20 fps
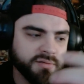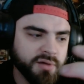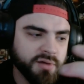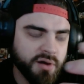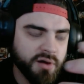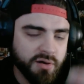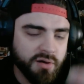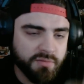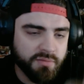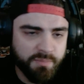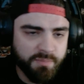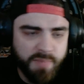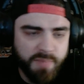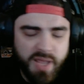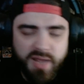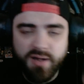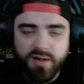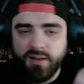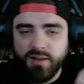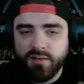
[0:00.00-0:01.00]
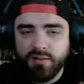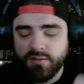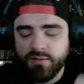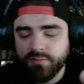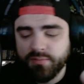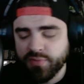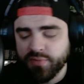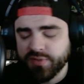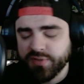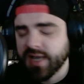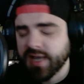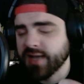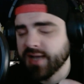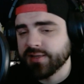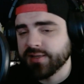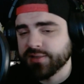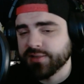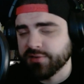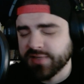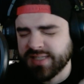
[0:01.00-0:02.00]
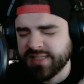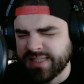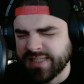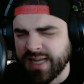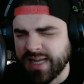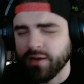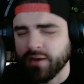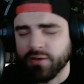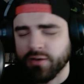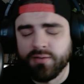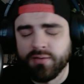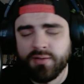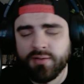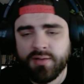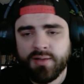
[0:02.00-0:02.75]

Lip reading: our main protagonist, our singer,